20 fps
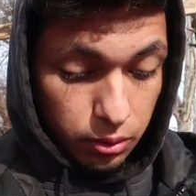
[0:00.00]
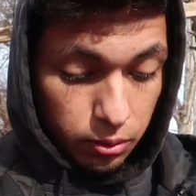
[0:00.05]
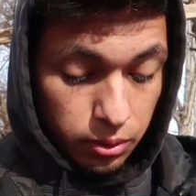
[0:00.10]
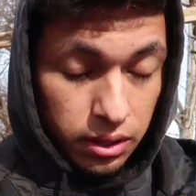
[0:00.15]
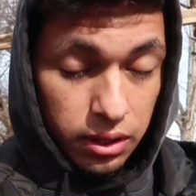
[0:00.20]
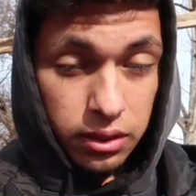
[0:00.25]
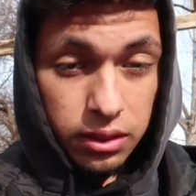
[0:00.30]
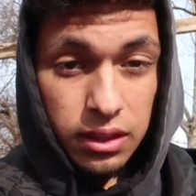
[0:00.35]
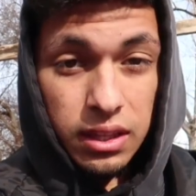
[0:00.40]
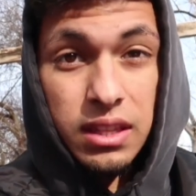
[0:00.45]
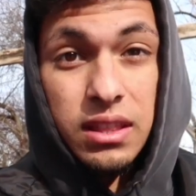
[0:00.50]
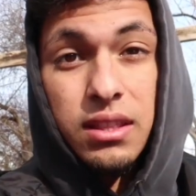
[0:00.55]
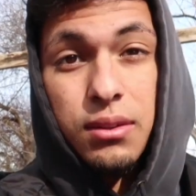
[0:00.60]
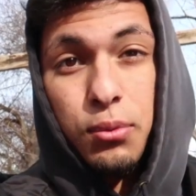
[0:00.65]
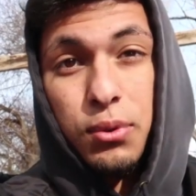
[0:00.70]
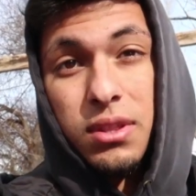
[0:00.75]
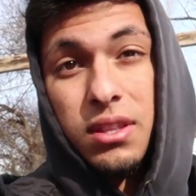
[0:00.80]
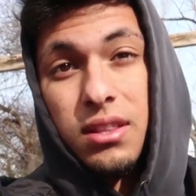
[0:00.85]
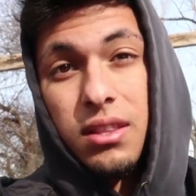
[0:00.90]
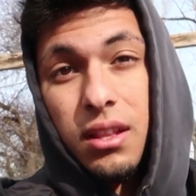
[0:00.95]
within
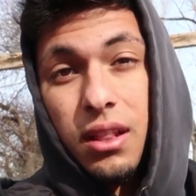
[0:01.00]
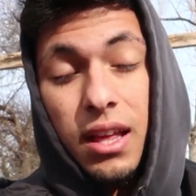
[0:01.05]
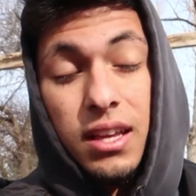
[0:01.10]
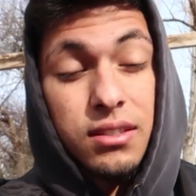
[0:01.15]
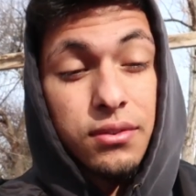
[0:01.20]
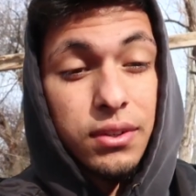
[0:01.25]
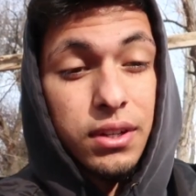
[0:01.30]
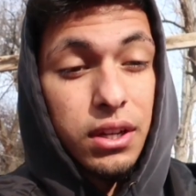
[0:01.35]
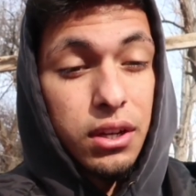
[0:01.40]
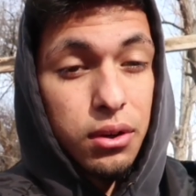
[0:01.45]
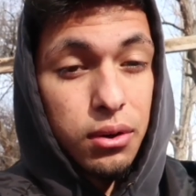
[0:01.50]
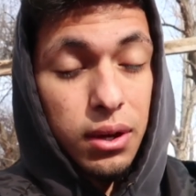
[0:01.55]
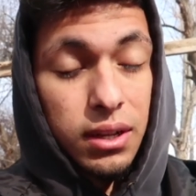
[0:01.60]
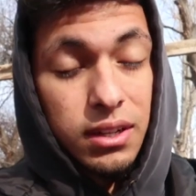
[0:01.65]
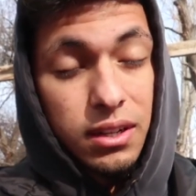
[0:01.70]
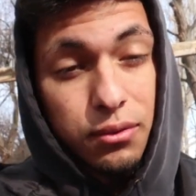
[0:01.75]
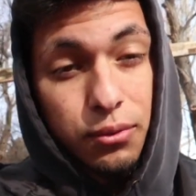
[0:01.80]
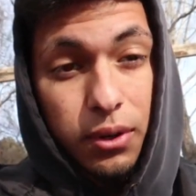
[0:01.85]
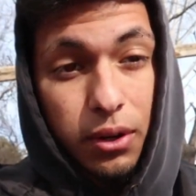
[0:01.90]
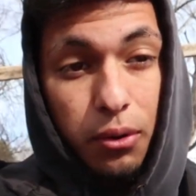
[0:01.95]
the last video. I
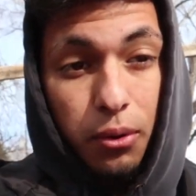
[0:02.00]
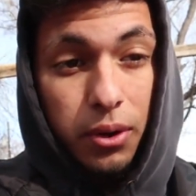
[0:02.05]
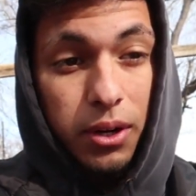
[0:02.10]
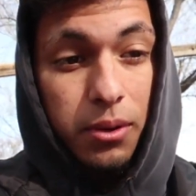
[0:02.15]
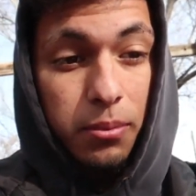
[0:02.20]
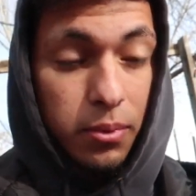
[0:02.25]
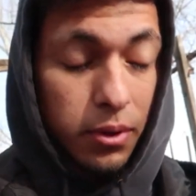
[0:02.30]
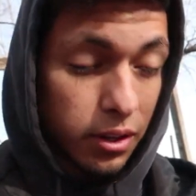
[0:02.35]
didn't record it,